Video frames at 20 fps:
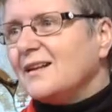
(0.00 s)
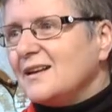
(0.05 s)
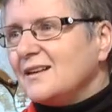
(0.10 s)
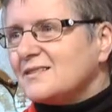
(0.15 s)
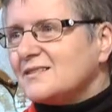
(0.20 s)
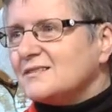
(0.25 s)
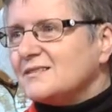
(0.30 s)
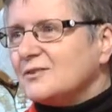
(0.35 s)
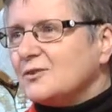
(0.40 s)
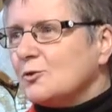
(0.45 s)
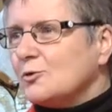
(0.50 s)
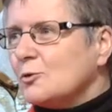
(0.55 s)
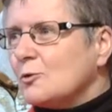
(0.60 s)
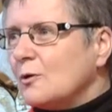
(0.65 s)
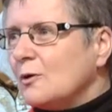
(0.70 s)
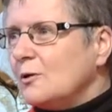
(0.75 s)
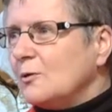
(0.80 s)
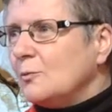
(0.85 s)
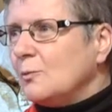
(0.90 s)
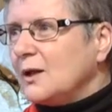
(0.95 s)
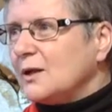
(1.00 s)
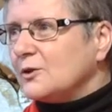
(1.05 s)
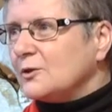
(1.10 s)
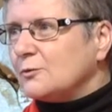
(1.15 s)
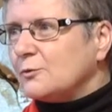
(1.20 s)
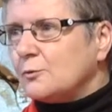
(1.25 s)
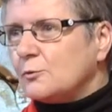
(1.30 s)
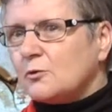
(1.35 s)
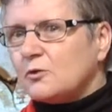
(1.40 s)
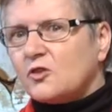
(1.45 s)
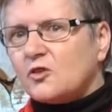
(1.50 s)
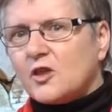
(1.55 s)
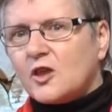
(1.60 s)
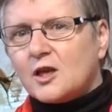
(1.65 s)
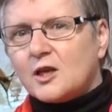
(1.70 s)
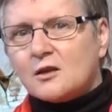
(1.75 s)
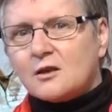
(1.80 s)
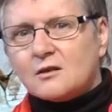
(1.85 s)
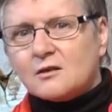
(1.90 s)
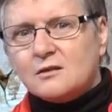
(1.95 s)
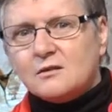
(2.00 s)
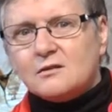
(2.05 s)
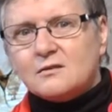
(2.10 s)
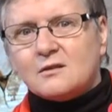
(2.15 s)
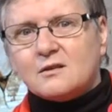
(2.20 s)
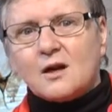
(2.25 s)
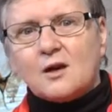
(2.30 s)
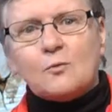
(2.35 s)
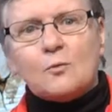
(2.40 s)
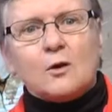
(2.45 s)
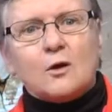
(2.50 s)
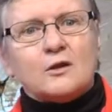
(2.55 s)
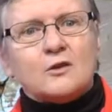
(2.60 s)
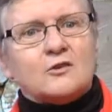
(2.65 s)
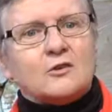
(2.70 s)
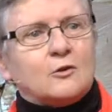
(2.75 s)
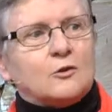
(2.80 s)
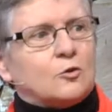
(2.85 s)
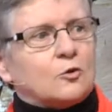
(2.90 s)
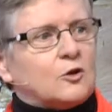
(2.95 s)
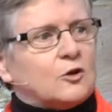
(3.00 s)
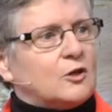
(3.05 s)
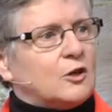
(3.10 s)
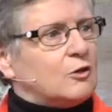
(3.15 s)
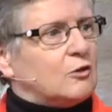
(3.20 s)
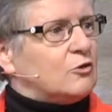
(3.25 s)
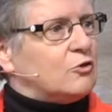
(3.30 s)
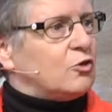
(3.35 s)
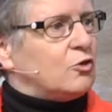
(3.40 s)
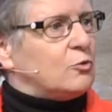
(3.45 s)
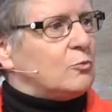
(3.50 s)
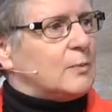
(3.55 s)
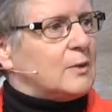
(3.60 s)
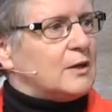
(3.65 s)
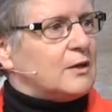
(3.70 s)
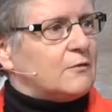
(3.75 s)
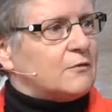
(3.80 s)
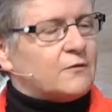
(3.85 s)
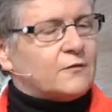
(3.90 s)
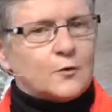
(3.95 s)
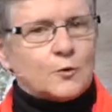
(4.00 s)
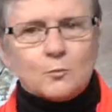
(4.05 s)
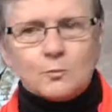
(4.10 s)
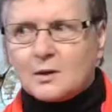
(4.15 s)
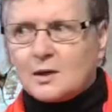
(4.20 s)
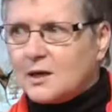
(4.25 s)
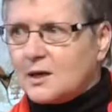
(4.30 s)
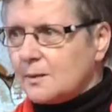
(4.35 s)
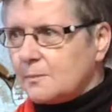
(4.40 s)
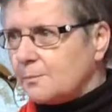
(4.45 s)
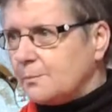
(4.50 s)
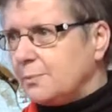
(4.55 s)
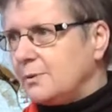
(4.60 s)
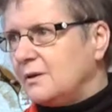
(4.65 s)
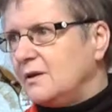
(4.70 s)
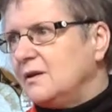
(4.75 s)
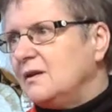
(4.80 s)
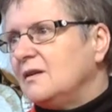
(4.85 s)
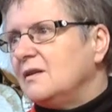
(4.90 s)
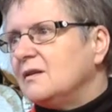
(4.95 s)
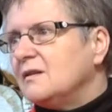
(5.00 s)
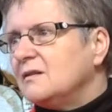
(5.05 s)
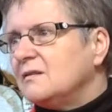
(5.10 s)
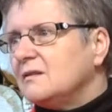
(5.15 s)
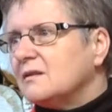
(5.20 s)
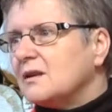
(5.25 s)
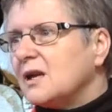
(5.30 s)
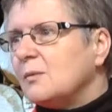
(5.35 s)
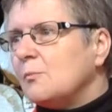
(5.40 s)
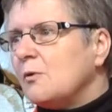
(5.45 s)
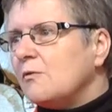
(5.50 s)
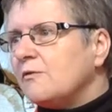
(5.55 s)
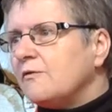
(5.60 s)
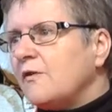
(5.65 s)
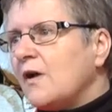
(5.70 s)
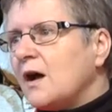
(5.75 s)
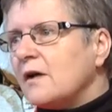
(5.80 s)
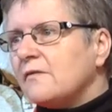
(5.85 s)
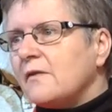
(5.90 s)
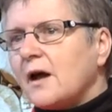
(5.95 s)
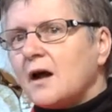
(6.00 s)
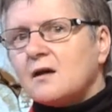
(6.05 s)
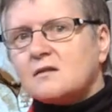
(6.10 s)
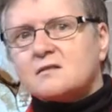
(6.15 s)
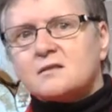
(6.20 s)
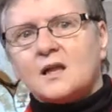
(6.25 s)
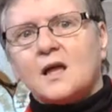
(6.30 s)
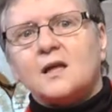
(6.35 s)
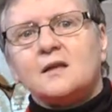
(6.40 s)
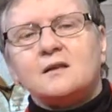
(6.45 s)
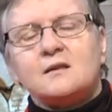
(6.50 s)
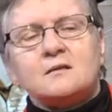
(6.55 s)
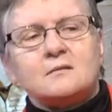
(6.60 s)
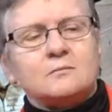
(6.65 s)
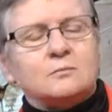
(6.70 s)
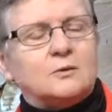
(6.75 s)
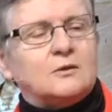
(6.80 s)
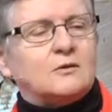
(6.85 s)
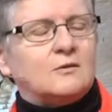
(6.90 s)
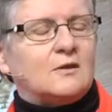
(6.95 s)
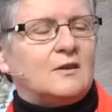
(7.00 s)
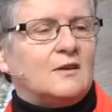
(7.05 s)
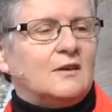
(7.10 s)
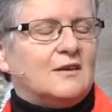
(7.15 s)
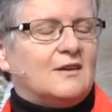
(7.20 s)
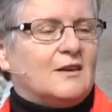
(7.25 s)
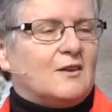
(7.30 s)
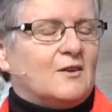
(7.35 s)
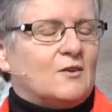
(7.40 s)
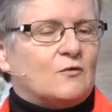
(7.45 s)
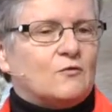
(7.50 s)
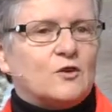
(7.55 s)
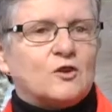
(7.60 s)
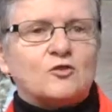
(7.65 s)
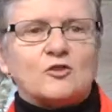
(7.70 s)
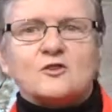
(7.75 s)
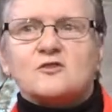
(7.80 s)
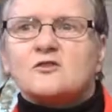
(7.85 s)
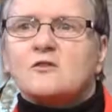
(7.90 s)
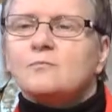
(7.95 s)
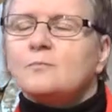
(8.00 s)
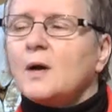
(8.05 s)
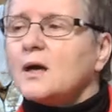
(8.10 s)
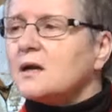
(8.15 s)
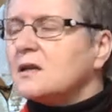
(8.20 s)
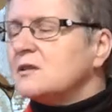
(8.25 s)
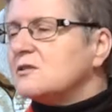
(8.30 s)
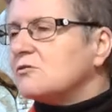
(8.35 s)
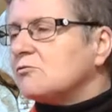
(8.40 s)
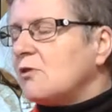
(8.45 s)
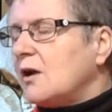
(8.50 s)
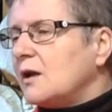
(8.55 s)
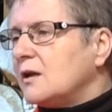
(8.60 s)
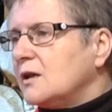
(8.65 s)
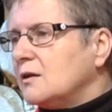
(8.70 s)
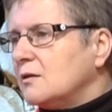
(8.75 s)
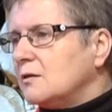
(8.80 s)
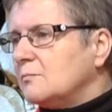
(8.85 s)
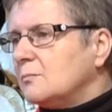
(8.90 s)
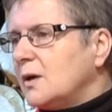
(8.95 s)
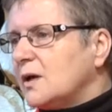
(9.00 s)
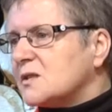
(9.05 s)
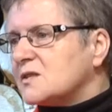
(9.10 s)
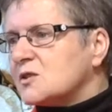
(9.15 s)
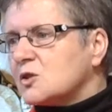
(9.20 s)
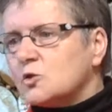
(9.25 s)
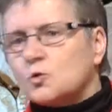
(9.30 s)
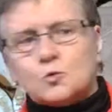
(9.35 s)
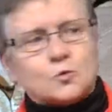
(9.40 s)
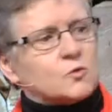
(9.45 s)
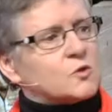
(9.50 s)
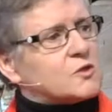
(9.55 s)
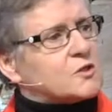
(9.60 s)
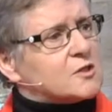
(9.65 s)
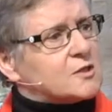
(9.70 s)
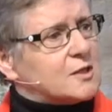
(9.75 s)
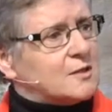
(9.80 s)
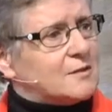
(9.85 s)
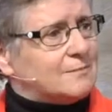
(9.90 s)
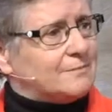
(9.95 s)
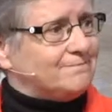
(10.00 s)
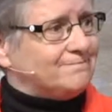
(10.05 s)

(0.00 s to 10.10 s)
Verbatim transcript: Isn't Google a wonderful thing? You go on to look at a two-minute film clip. You come off five hours later with visions of monkeys riding on bicycles.